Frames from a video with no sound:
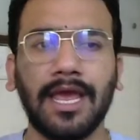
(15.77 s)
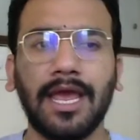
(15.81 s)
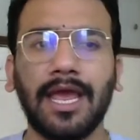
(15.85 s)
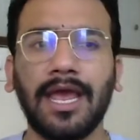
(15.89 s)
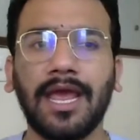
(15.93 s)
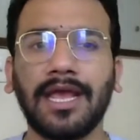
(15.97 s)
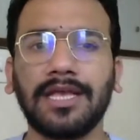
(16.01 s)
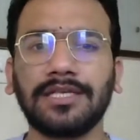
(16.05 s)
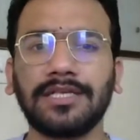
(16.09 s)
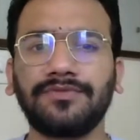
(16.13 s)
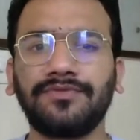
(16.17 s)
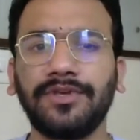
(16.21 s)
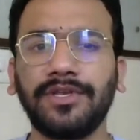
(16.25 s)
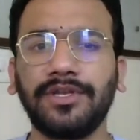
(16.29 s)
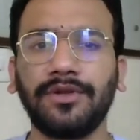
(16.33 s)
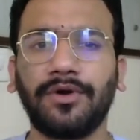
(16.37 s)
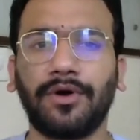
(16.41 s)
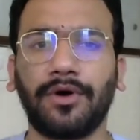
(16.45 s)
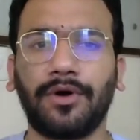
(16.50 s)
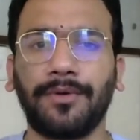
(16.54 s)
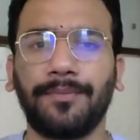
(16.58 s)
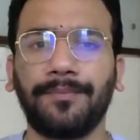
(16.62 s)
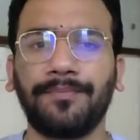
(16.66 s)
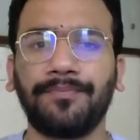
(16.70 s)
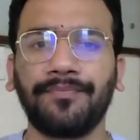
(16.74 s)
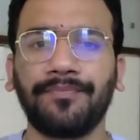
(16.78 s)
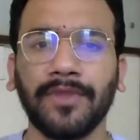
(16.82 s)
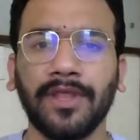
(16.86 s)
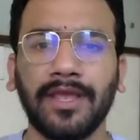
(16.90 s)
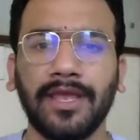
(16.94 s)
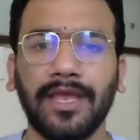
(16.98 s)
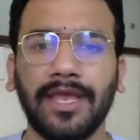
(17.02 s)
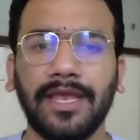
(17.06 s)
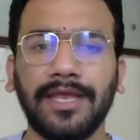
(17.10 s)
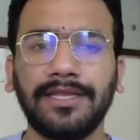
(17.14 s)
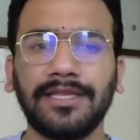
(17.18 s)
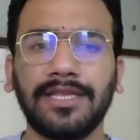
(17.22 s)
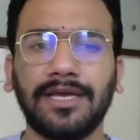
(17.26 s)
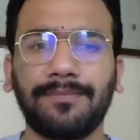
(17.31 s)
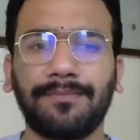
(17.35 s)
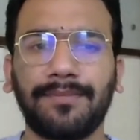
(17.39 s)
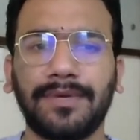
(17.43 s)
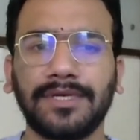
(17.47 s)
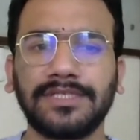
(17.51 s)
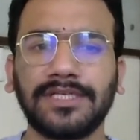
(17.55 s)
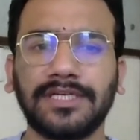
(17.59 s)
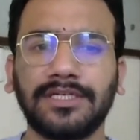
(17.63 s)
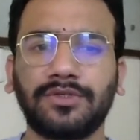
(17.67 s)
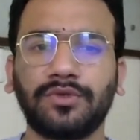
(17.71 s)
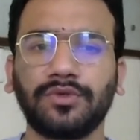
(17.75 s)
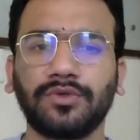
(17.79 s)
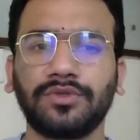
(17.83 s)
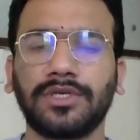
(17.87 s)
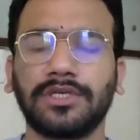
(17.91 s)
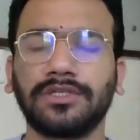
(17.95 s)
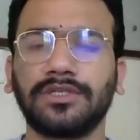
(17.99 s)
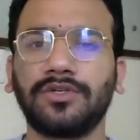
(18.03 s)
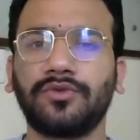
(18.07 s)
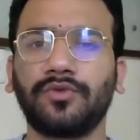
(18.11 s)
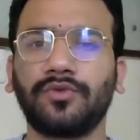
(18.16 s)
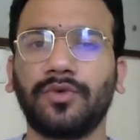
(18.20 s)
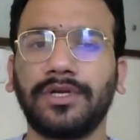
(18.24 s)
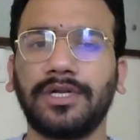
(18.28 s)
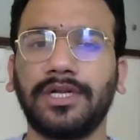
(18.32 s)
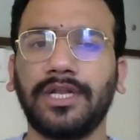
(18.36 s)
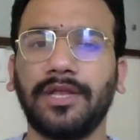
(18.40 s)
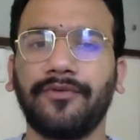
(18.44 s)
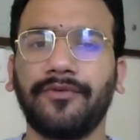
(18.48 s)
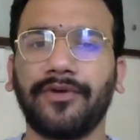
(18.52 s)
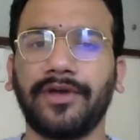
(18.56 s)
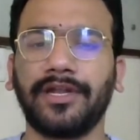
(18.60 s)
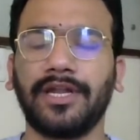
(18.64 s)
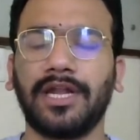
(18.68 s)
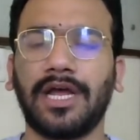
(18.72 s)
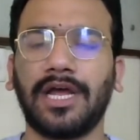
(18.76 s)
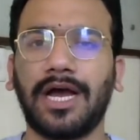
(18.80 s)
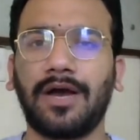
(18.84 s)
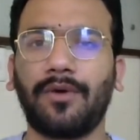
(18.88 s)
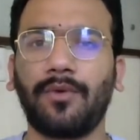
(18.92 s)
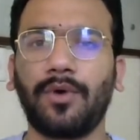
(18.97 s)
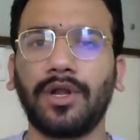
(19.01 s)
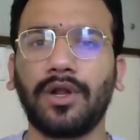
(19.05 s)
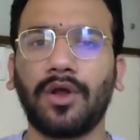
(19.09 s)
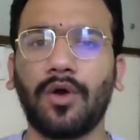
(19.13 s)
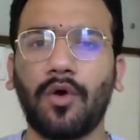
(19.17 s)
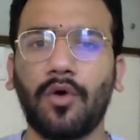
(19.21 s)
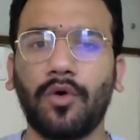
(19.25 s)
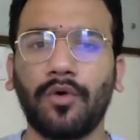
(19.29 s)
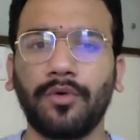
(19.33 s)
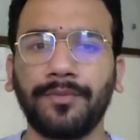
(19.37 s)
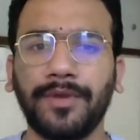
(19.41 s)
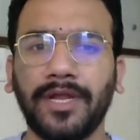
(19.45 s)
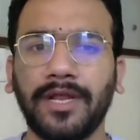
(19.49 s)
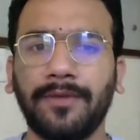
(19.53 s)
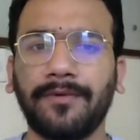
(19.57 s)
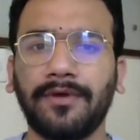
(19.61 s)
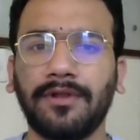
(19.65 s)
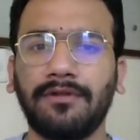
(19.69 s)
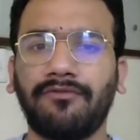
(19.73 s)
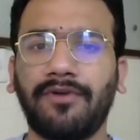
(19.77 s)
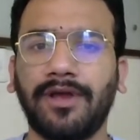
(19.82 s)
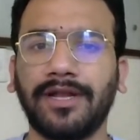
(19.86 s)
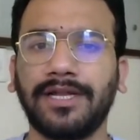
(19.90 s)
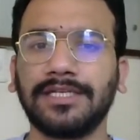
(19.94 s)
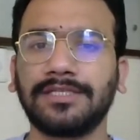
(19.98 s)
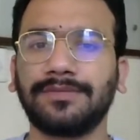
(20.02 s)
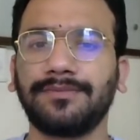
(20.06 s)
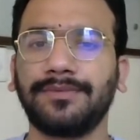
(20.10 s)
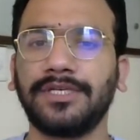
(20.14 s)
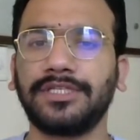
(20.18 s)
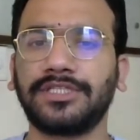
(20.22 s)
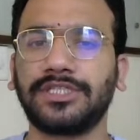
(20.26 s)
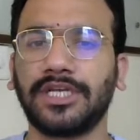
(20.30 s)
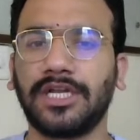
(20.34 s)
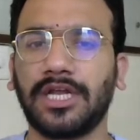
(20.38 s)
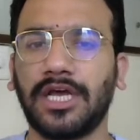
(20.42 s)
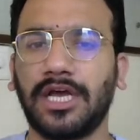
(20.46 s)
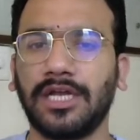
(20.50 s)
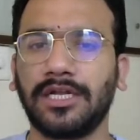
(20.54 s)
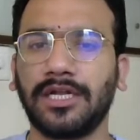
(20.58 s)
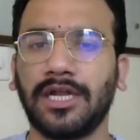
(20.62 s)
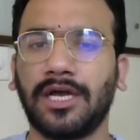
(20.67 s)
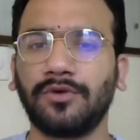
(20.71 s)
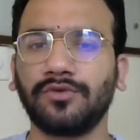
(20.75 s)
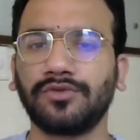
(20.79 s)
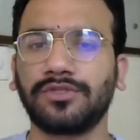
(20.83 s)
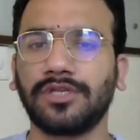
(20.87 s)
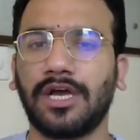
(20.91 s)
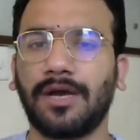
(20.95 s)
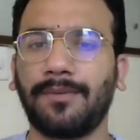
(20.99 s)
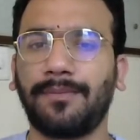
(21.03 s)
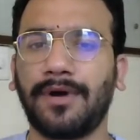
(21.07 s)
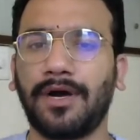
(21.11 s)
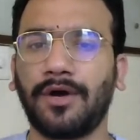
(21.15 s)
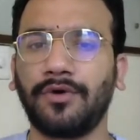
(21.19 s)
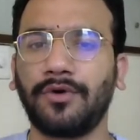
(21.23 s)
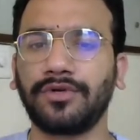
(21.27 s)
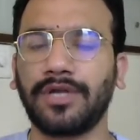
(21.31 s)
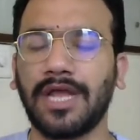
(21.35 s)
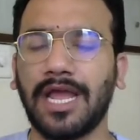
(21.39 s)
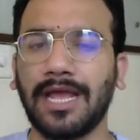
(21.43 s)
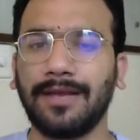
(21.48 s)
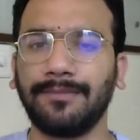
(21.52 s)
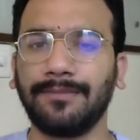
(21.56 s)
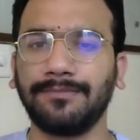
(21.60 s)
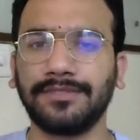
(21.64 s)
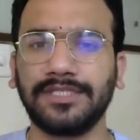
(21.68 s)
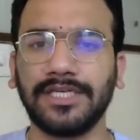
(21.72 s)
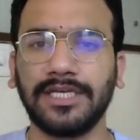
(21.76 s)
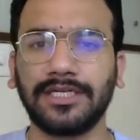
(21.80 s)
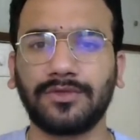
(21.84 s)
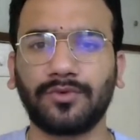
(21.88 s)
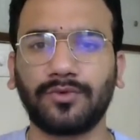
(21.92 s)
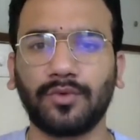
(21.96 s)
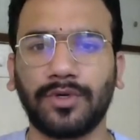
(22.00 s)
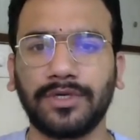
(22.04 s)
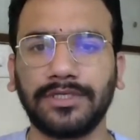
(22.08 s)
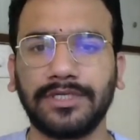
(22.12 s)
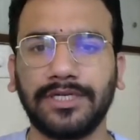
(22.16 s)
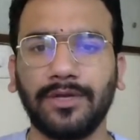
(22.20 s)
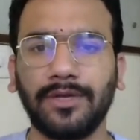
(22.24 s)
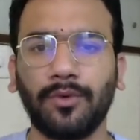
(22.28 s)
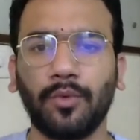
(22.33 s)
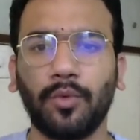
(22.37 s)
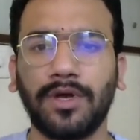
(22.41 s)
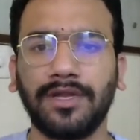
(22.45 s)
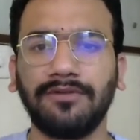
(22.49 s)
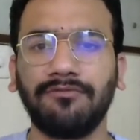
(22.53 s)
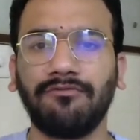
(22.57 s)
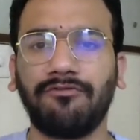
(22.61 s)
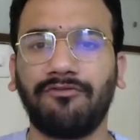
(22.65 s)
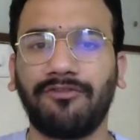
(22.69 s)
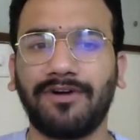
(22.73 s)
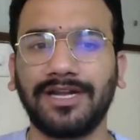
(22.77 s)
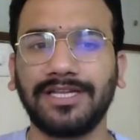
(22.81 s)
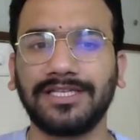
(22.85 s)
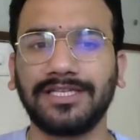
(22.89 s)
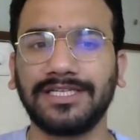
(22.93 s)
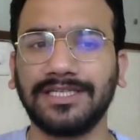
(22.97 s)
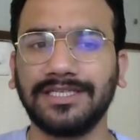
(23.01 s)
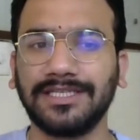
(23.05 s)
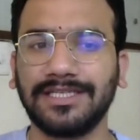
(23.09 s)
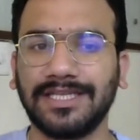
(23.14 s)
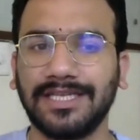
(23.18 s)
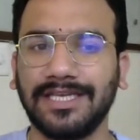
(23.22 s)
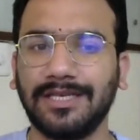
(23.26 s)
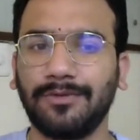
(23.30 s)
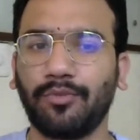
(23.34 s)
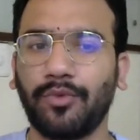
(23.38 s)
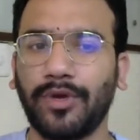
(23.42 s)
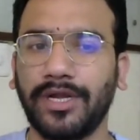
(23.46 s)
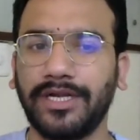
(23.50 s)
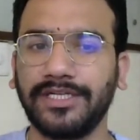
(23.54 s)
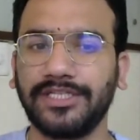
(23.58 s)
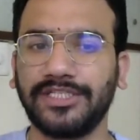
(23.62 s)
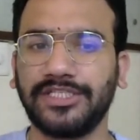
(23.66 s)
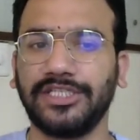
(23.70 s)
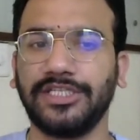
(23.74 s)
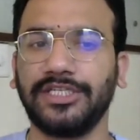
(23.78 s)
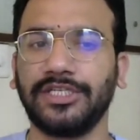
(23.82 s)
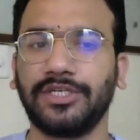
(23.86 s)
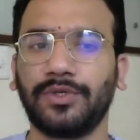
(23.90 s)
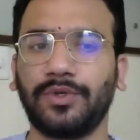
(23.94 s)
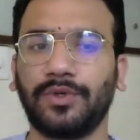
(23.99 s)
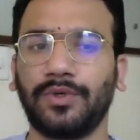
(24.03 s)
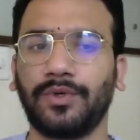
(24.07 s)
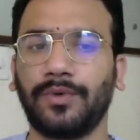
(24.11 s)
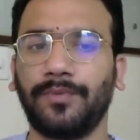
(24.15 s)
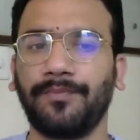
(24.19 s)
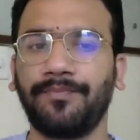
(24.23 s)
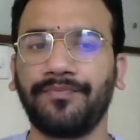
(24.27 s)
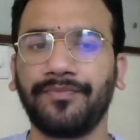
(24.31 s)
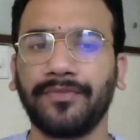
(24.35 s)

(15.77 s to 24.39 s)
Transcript: As we know, in the budget 2021, our honorable finance minister announced about MCA21 version 3.0.